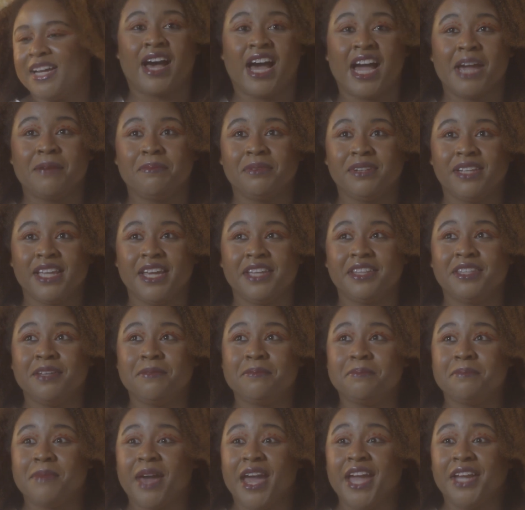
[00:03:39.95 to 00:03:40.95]
I
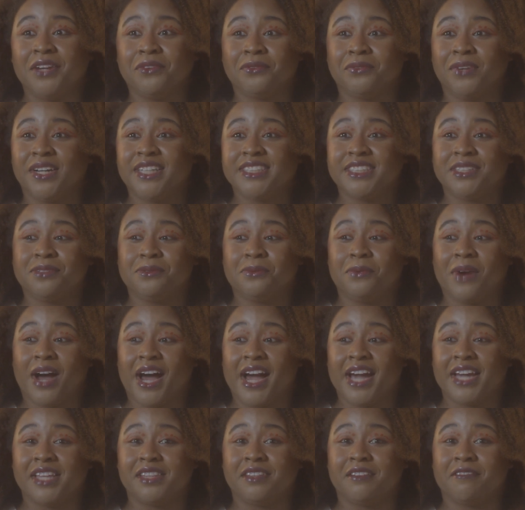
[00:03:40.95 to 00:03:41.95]
believe the main reason
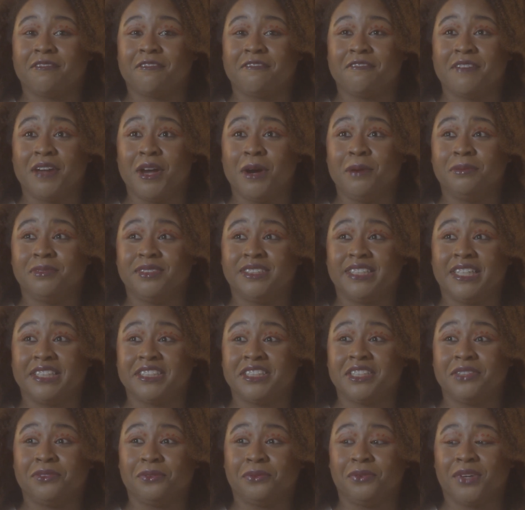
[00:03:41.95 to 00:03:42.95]
why the film
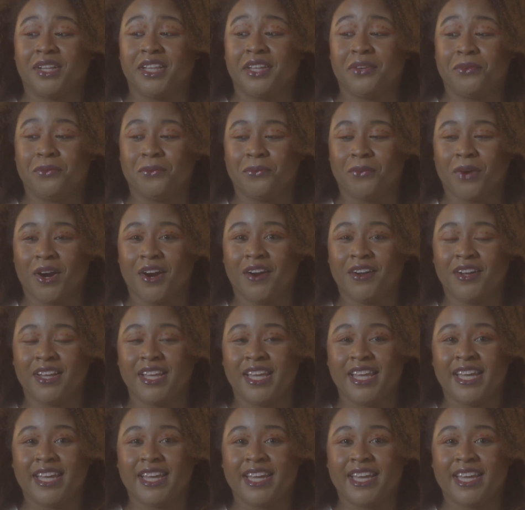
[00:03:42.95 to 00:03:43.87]
doesn't really work